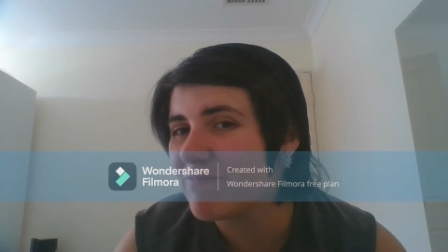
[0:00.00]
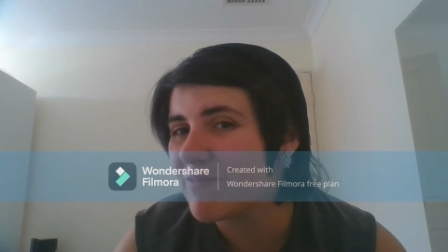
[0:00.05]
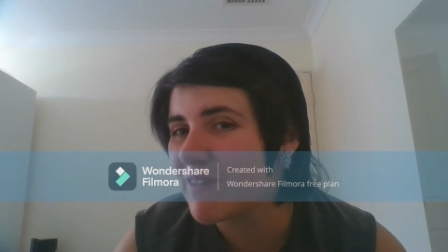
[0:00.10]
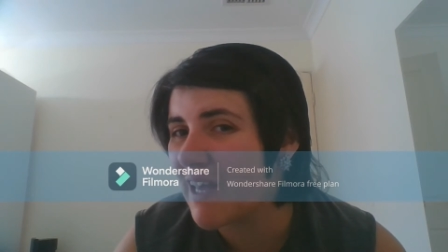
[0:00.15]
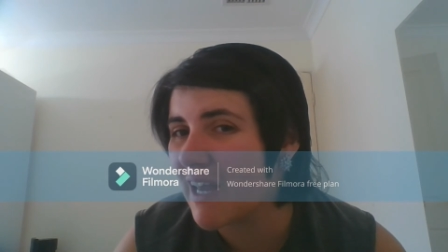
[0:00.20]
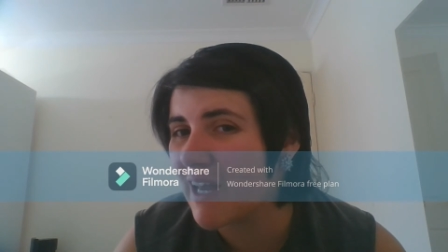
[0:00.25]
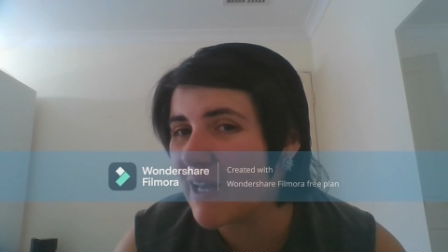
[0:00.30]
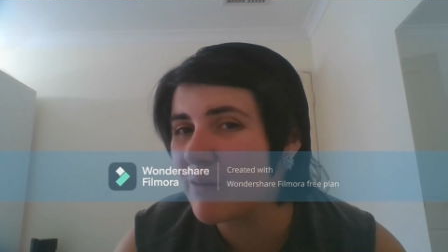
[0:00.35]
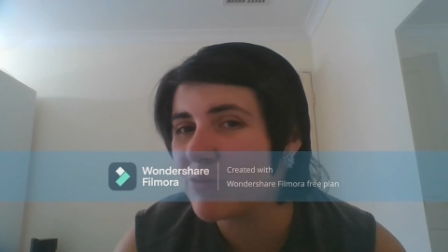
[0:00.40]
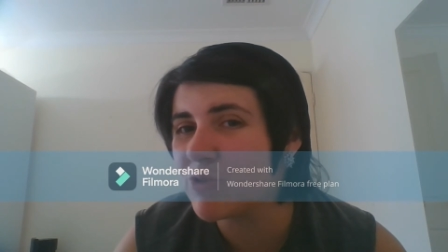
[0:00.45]

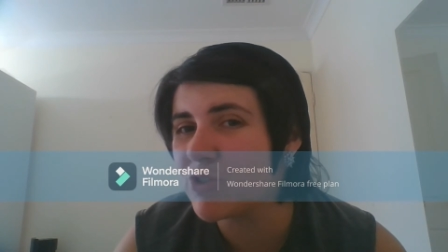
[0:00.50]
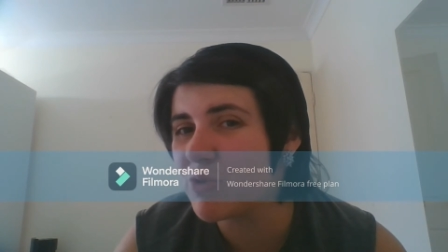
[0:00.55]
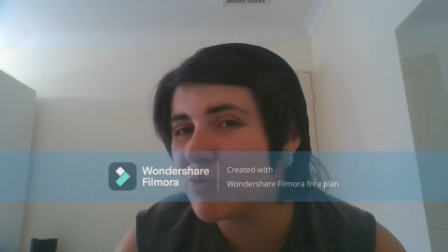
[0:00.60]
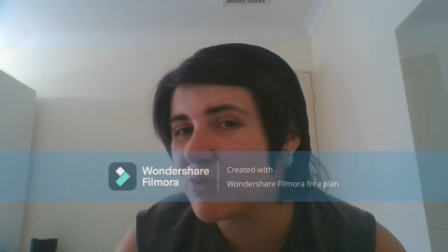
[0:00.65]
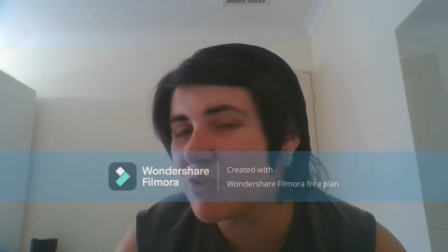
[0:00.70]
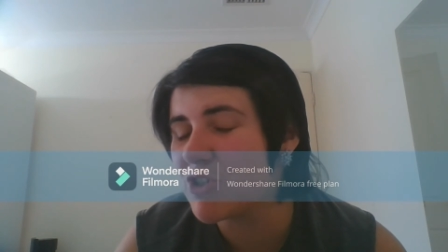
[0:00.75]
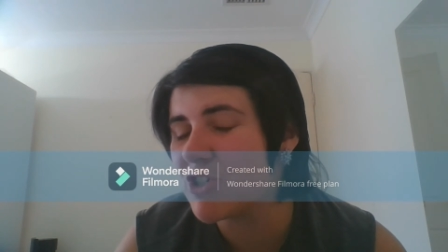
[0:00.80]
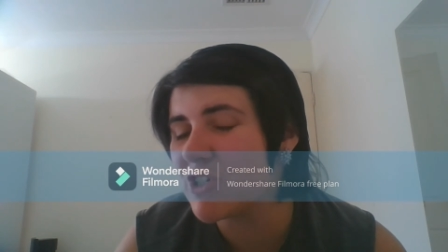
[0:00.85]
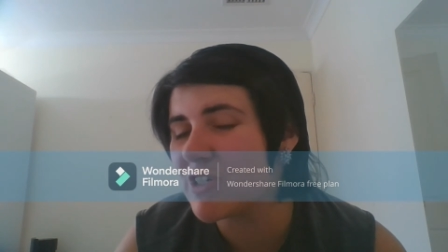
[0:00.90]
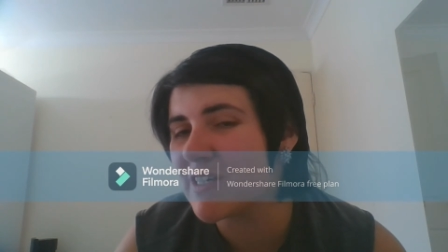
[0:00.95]
kimchi,
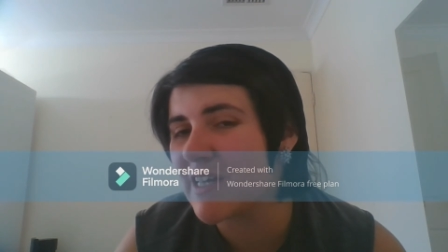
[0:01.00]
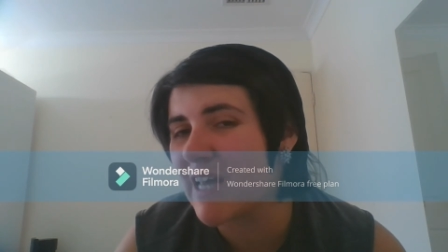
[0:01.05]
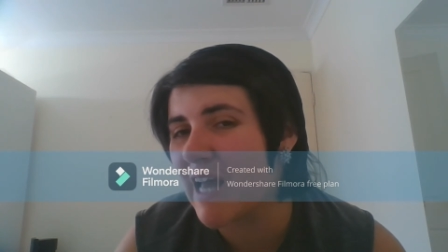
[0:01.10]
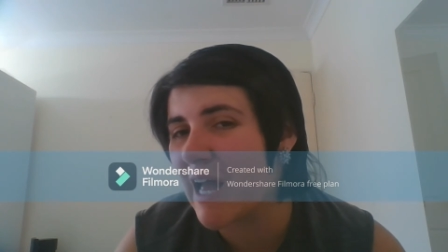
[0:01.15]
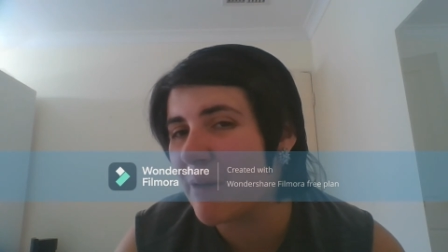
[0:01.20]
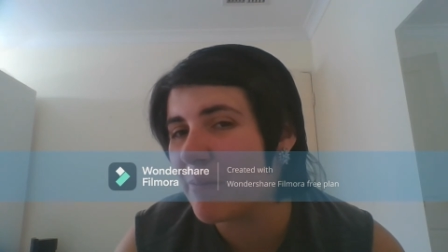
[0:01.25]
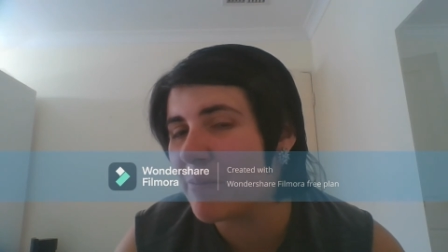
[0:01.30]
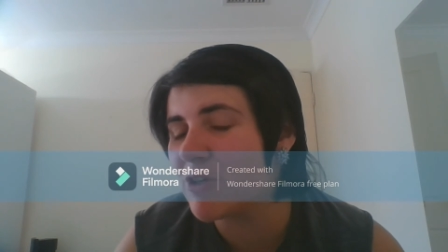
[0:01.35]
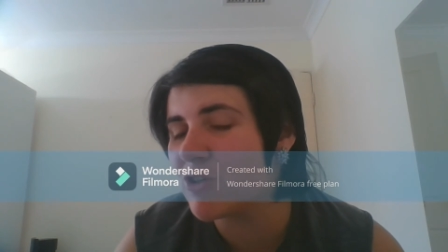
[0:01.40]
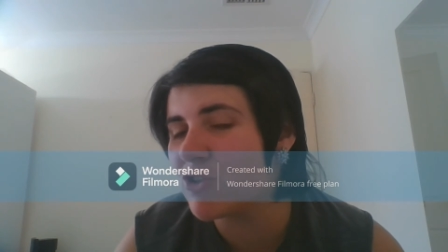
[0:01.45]
which is
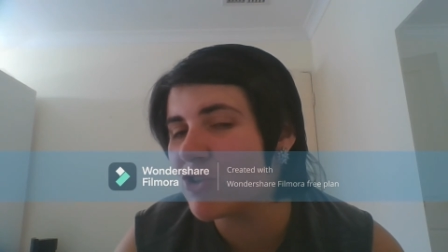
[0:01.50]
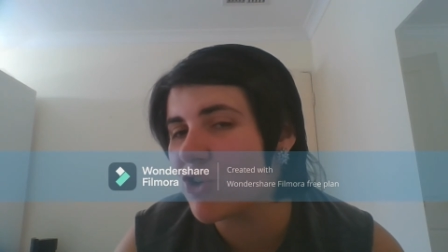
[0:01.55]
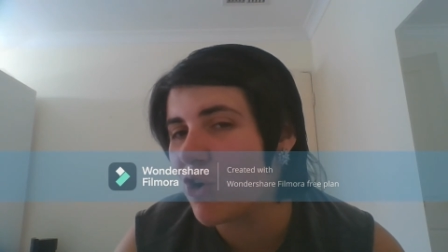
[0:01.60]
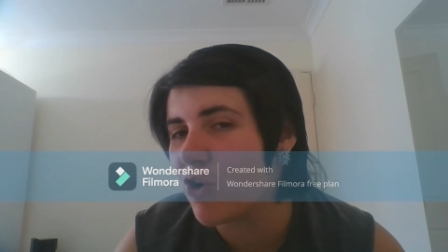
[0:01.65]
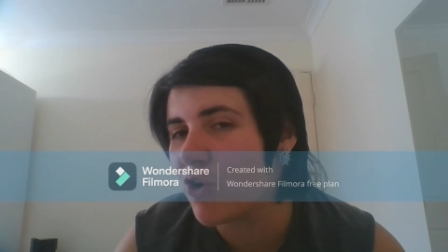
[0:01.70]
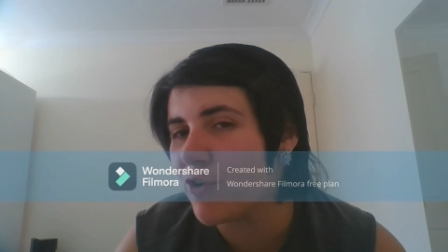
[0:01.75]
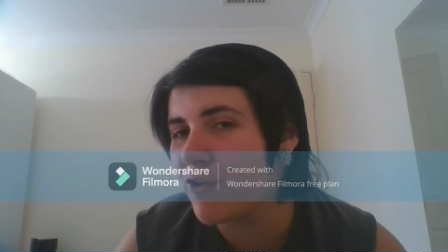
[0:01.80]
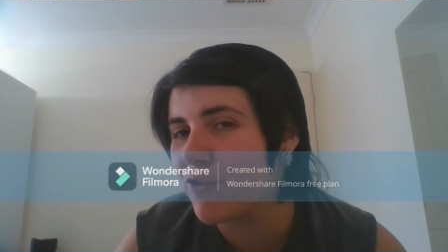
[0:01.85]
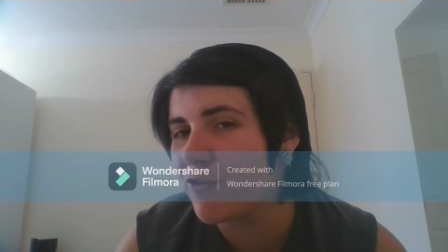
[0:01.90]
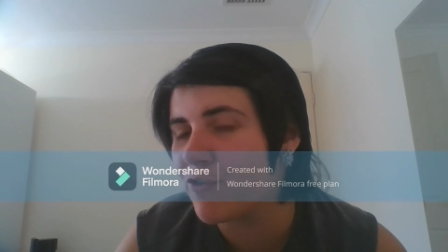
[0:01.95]
cabbage
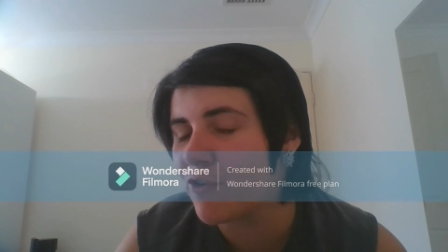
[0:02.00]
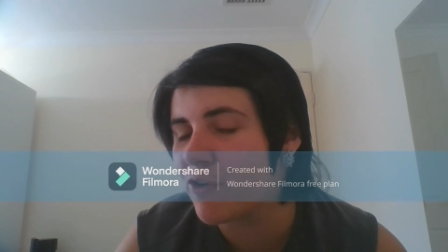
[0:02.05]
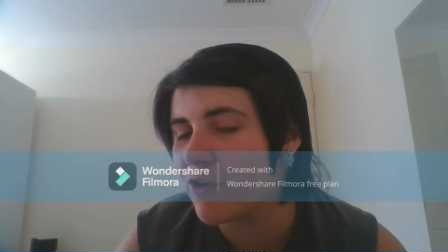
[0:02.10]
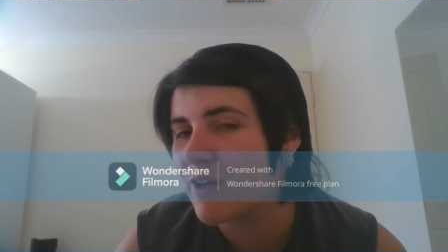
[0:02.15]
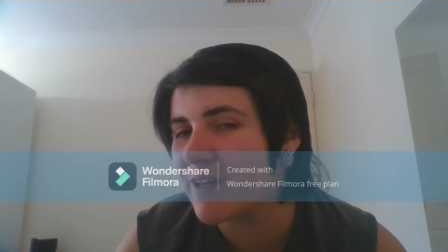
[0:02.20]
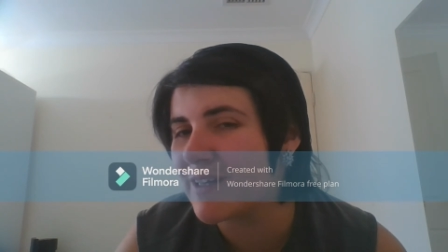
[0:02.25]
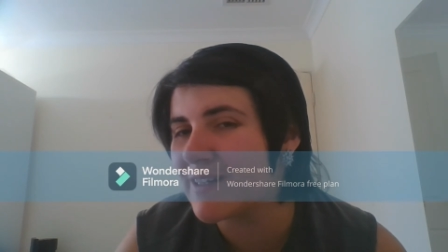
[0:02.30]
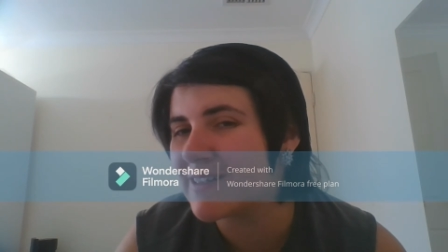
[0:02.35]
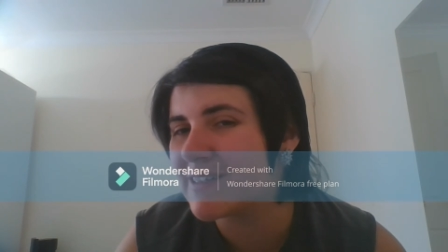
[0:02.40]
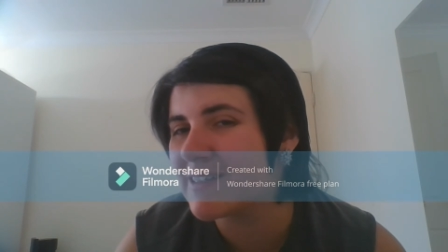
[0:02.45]
over
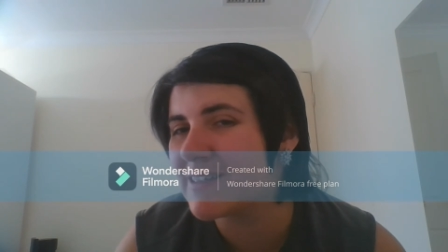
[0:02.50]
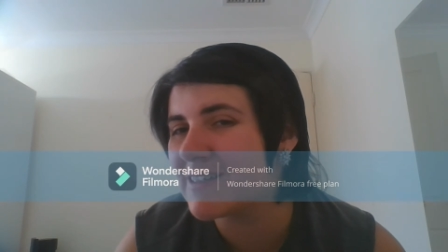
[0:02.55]
it. It,